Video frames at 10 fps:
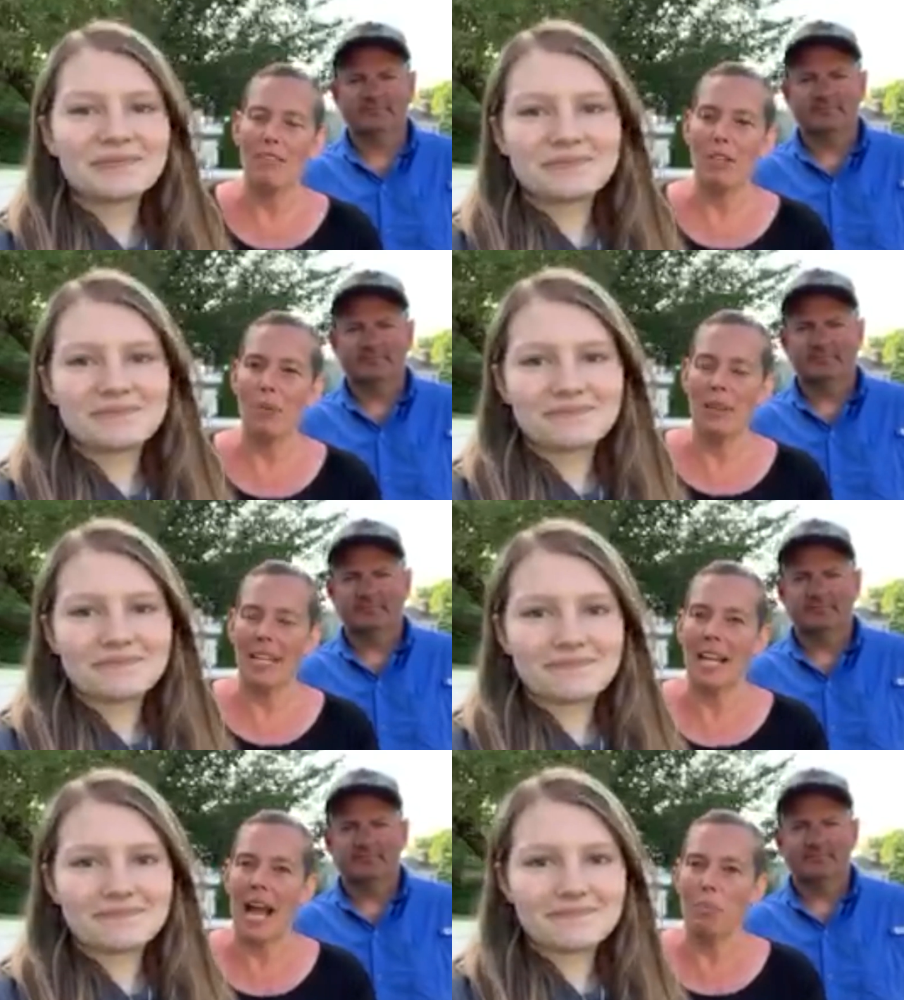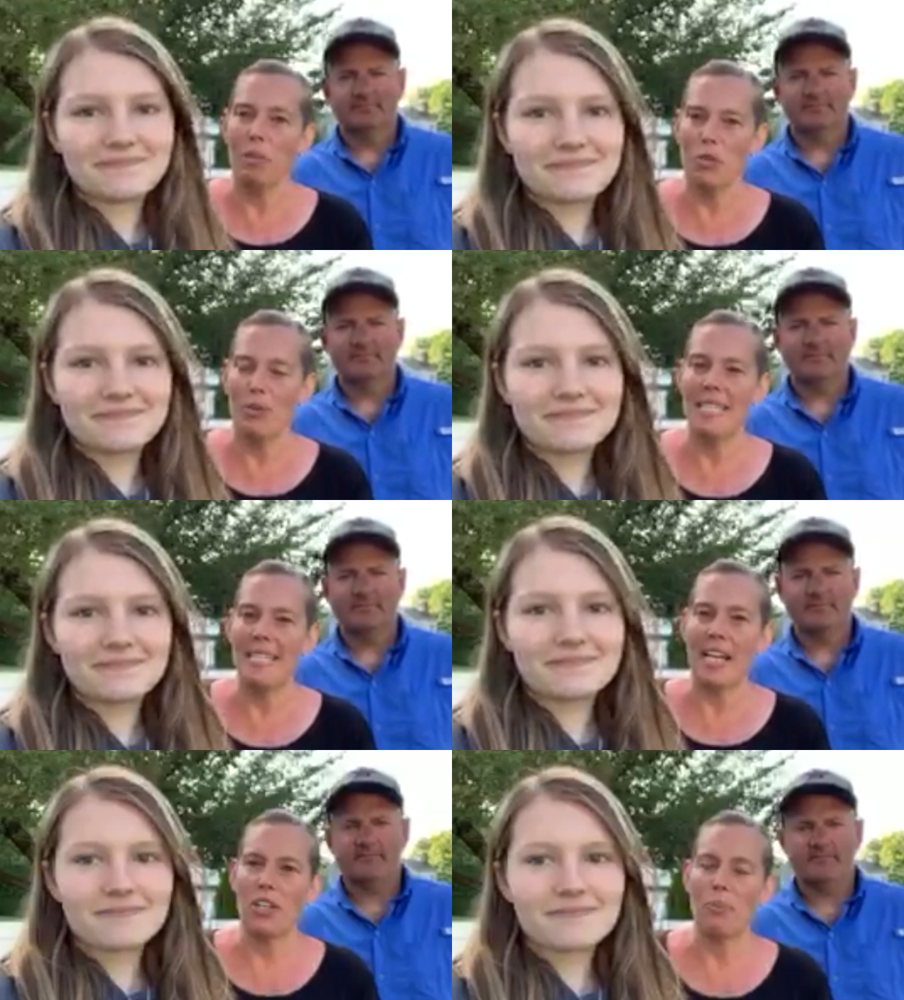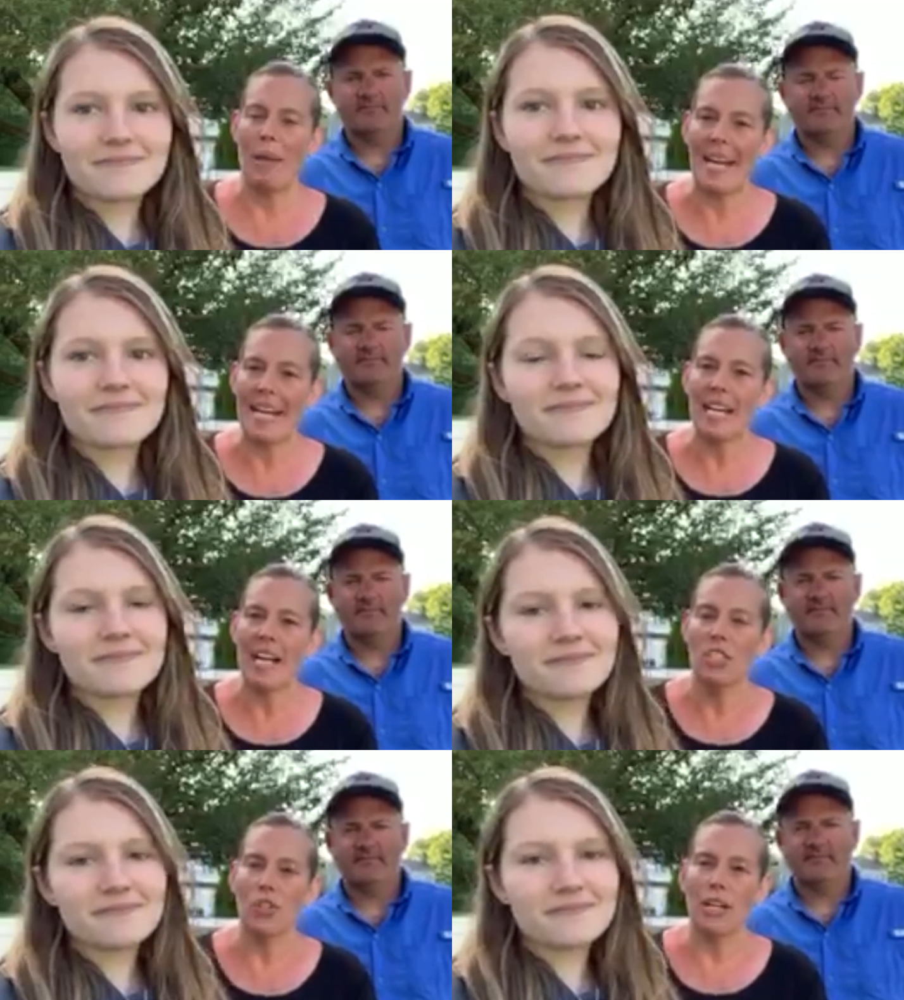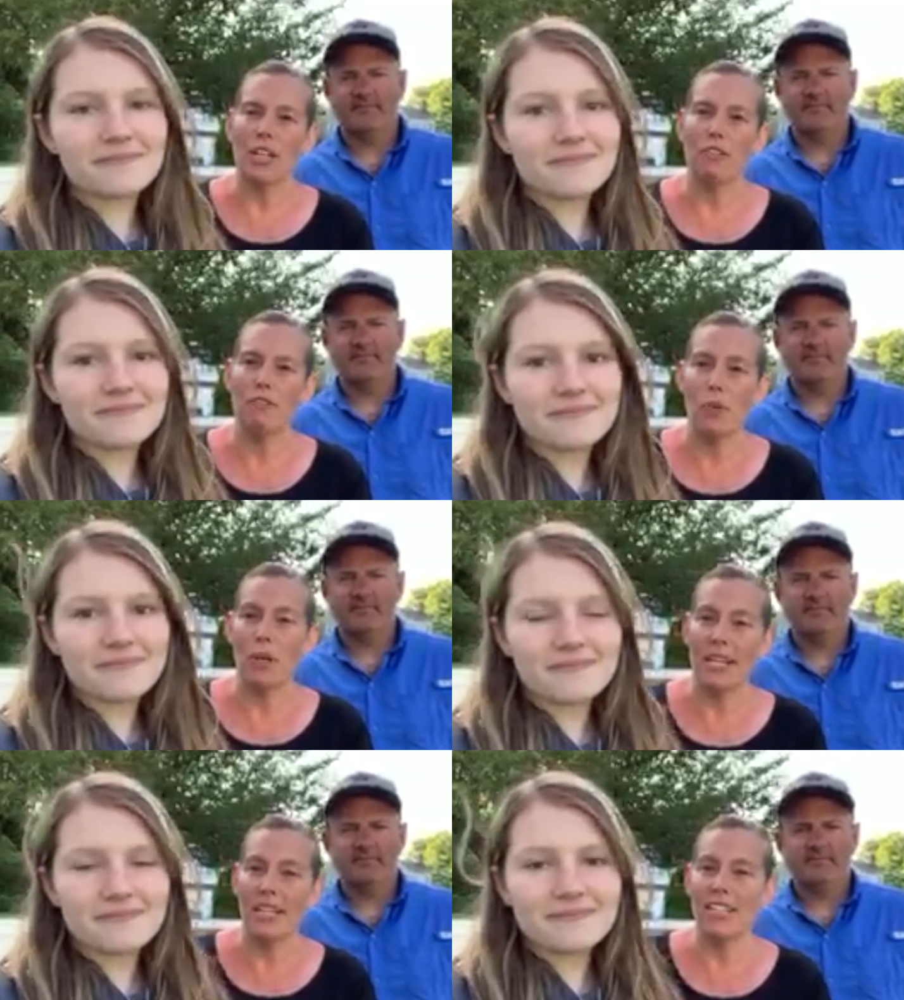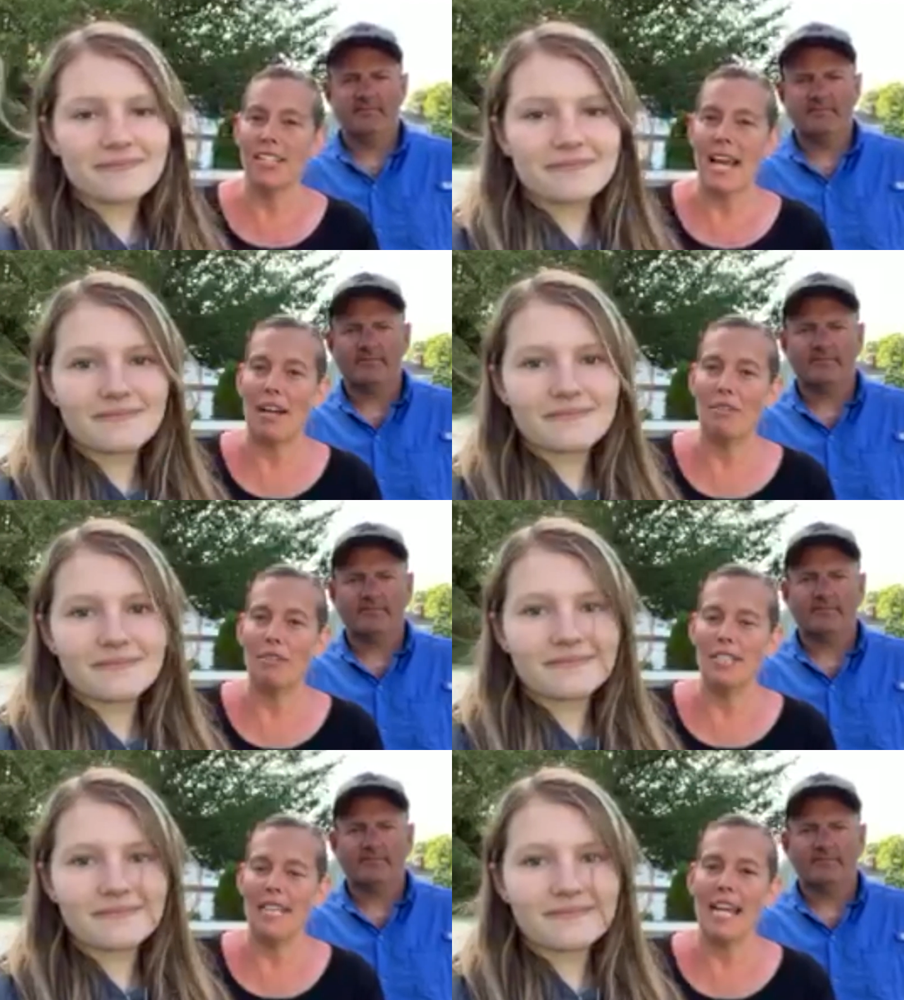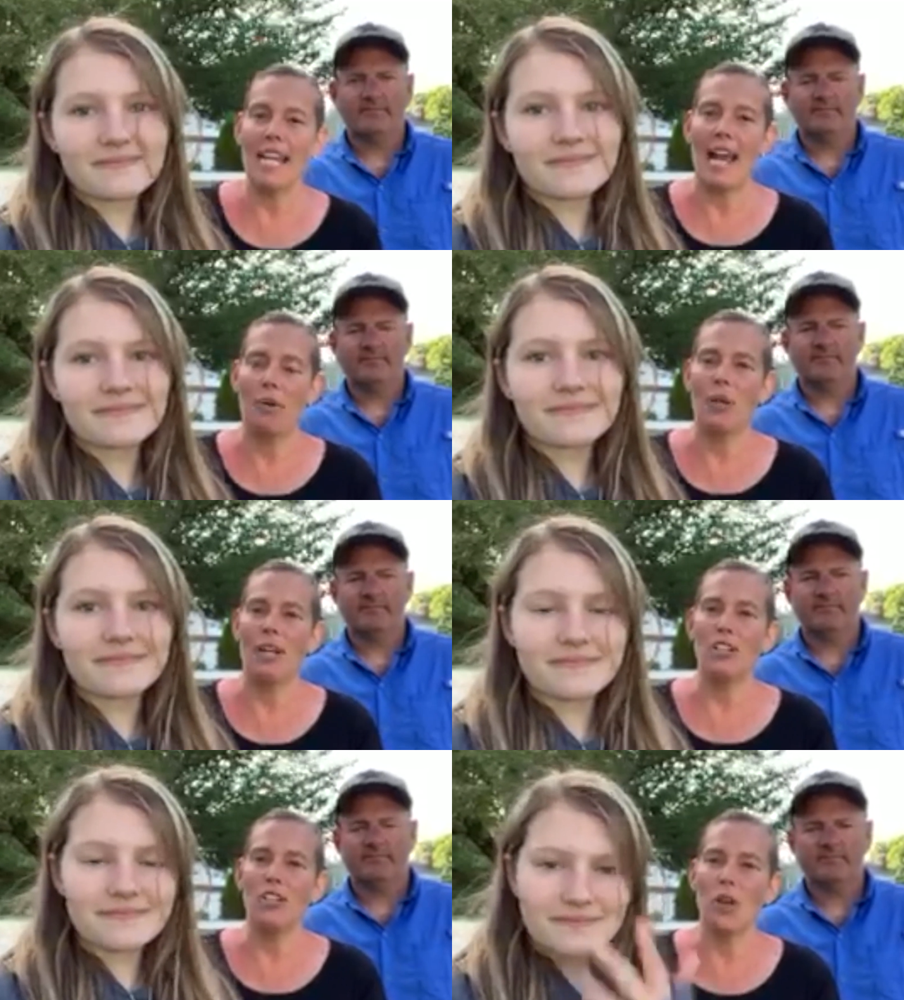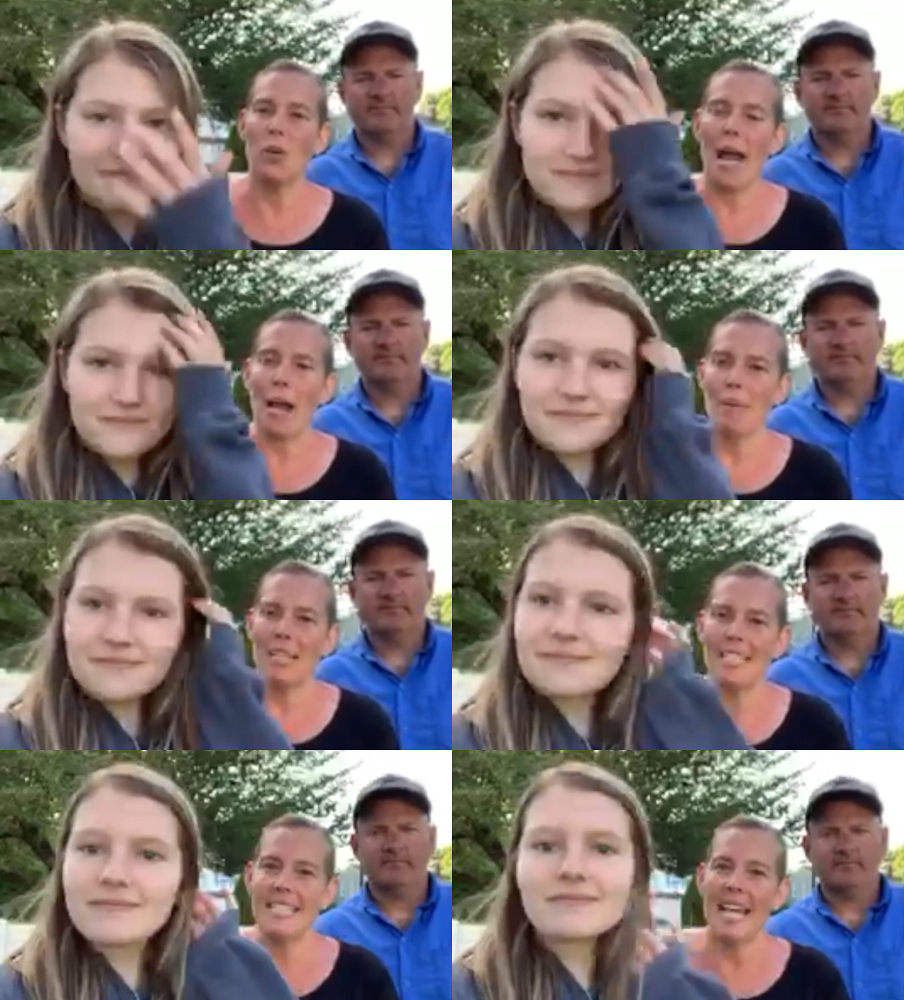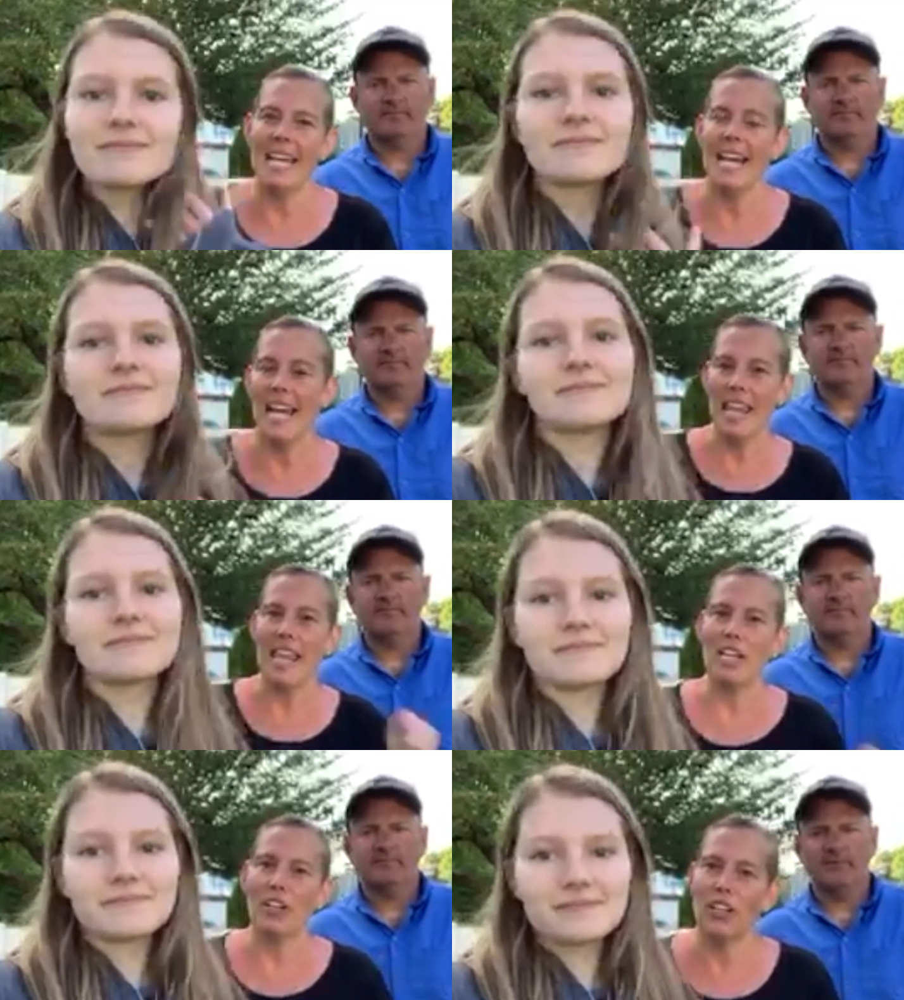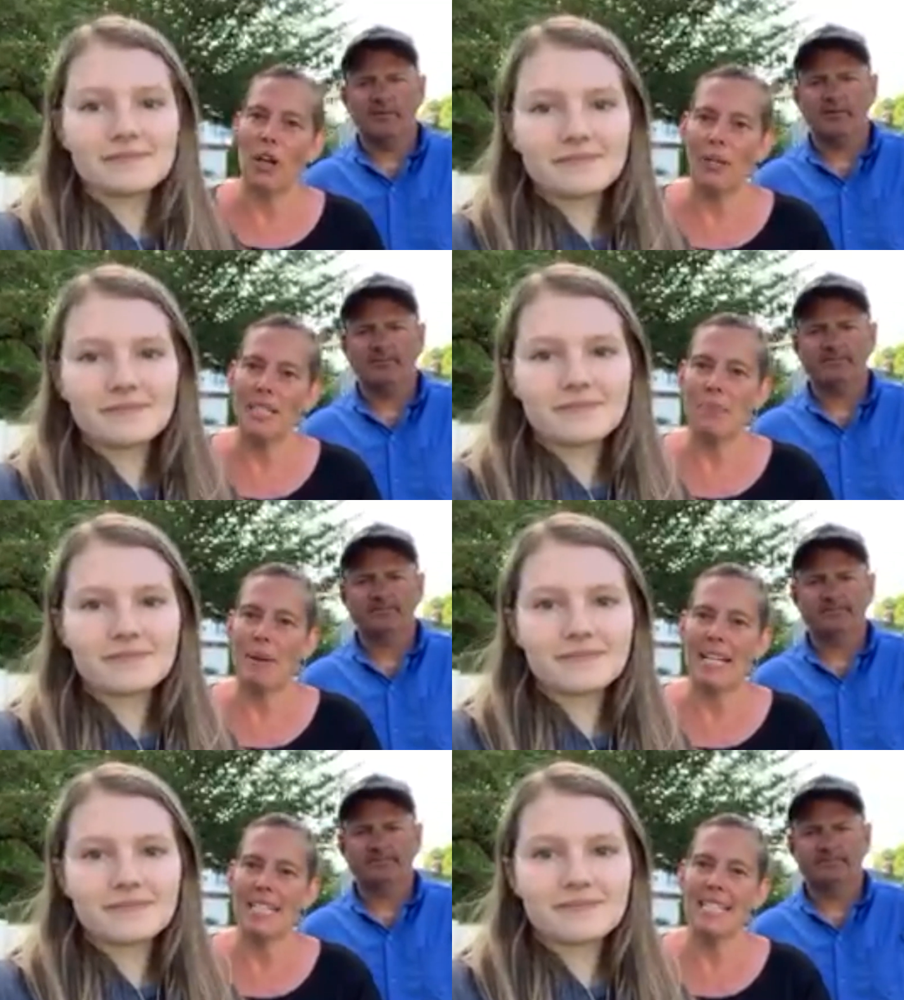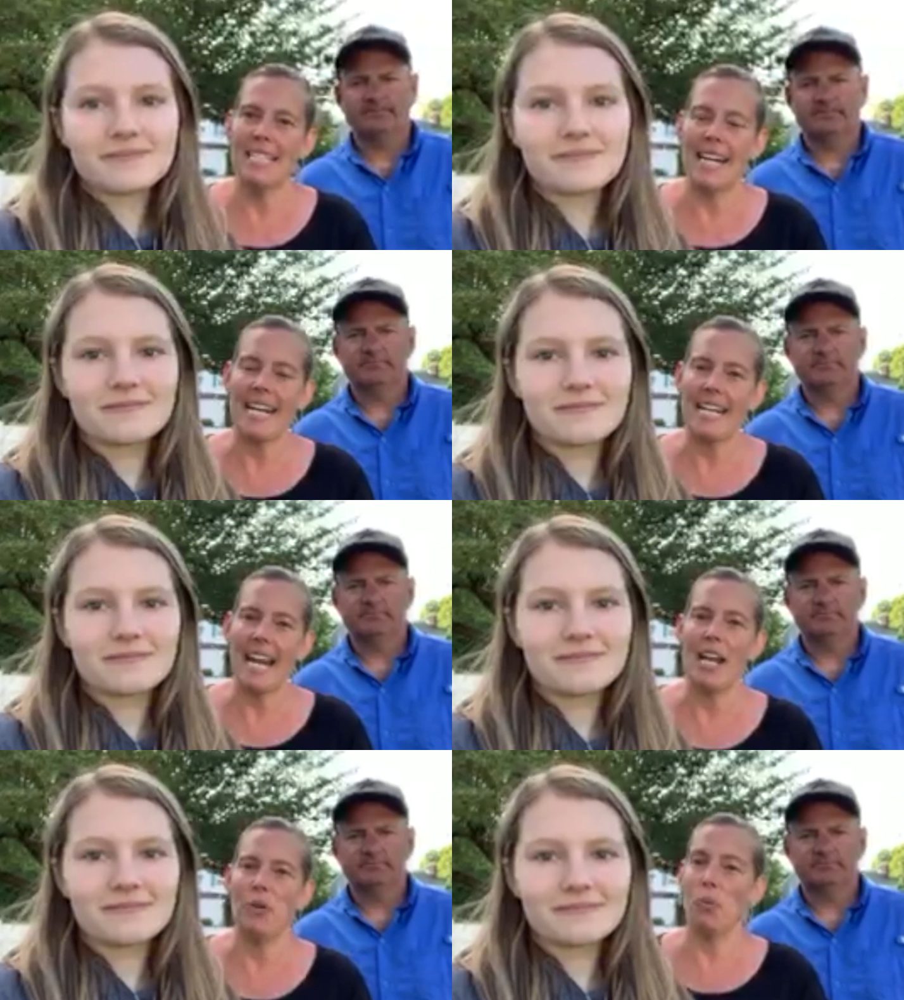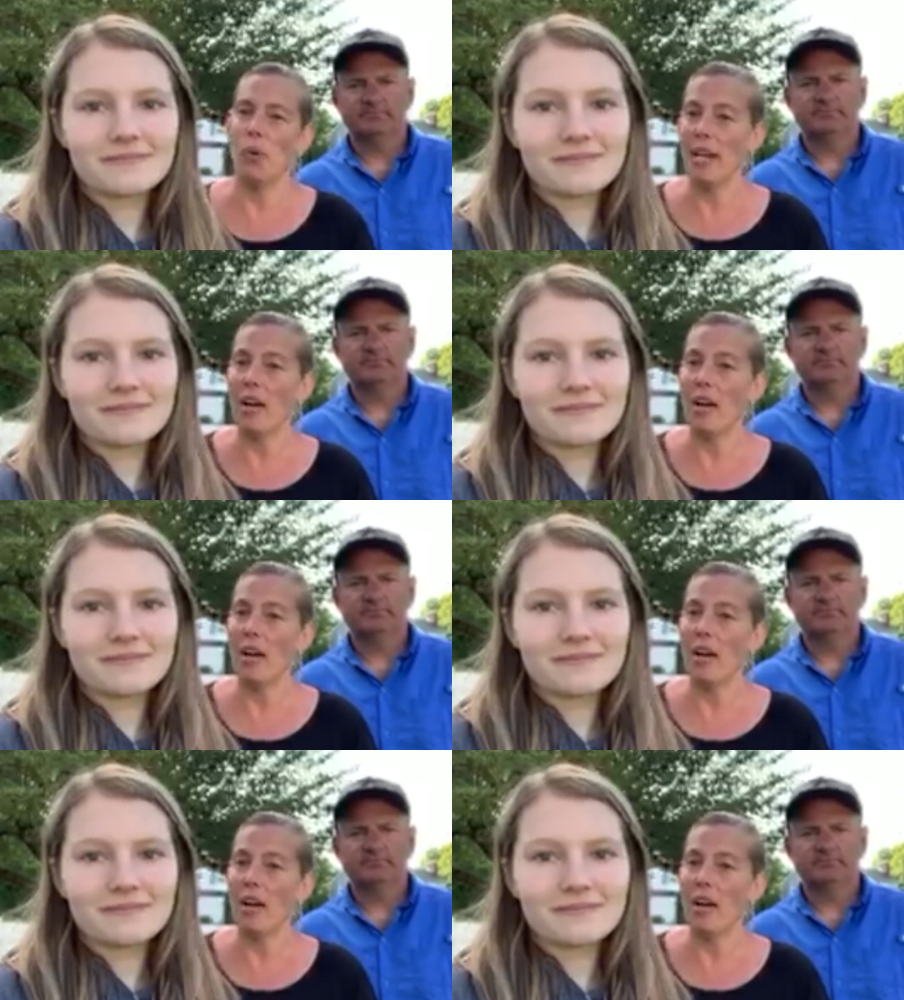Speaker 1: of you and the accomplishments that you made during your four years at Riverdale, and we are so happy to say that you're going to Penn State, and we